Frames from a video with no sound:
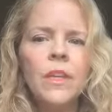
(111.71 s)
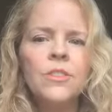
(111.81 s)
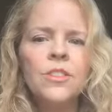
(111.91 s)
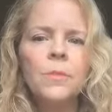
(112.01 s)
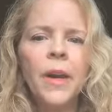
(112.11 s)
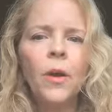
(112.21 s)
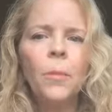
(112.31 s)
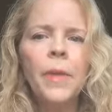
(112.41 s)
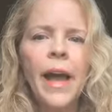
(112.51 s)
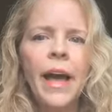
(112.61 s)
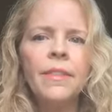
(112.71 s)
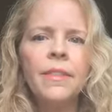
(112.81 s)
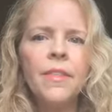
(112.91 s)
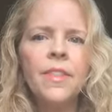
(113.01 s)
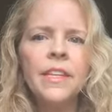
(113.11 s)
just my own path
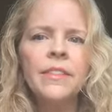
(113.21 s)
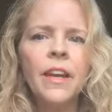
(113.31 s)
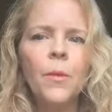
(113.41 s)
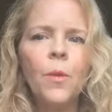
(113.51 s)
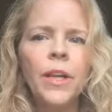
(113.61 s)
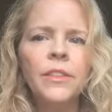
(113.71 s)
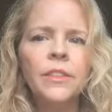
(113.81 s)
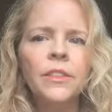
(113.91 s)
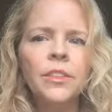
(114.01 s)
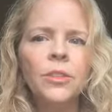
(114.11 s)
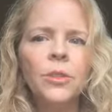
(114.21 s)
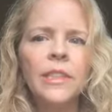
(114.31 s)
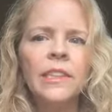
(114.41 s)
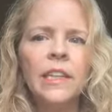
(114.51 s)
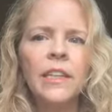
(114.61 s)
and the things that I wanted to do.
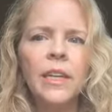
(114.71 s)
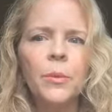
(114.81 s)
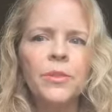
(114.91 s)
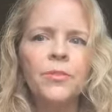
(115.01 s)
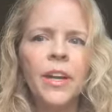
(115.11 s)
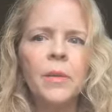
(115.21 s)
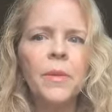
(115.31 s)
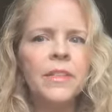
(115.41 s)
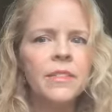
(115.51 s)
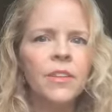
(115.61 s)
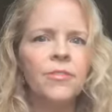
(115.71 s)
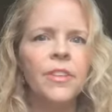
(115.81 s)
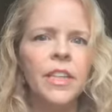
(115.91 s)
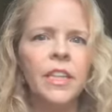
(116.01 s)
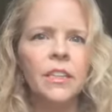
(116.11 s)
And suddenly I was finding myself
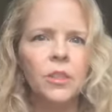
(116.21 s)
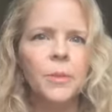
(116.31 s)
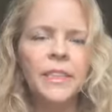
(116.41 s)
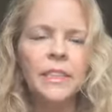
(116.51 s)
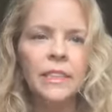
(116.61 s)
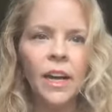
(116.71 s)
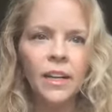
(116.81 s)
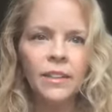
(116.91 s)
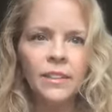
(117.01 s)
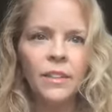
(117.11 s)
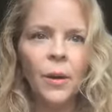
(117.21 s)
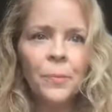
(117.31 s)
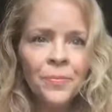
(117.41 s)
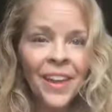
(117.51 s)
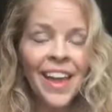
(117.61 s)
feeling a little bit stuck. And so
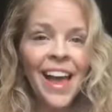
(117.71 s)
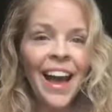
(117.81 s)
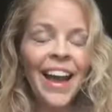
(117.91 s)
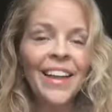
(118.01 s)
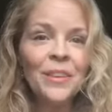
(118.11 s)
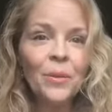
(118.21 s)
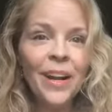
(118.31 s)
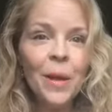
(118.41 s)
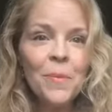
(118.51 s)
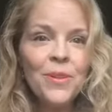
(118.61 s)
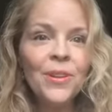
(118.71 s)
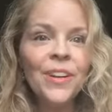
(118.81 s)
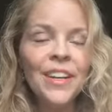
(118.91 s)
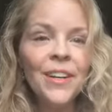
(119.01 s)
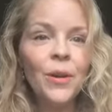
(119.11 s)
I had the great
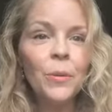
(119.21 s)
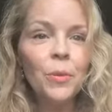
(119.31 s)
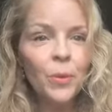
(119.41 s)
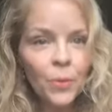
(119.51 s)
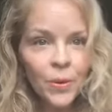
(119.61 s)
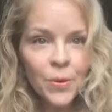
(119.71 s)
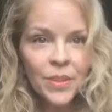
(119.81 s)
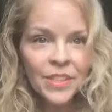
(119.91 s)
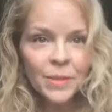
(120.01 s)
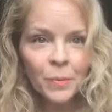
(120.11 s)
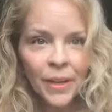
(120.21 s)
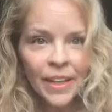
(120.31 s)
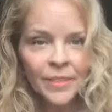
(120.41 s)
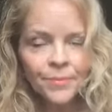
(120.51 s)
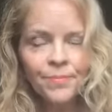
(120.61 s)
opportunity to go to Peru this
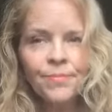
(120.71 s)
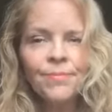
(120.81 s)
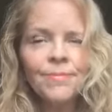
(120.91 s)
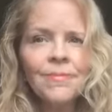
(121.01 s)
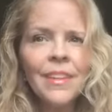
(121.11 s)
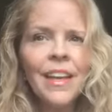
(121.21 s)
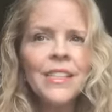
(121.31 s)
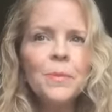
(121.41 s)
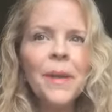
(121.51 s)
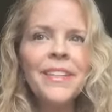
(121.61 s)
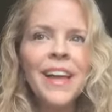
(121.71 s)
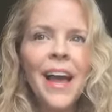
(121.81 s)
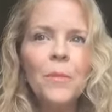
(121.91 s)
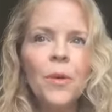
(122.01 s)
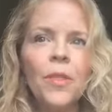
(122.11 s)
spring and spend
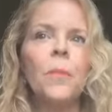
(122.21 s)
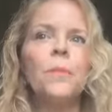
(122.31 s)
time with a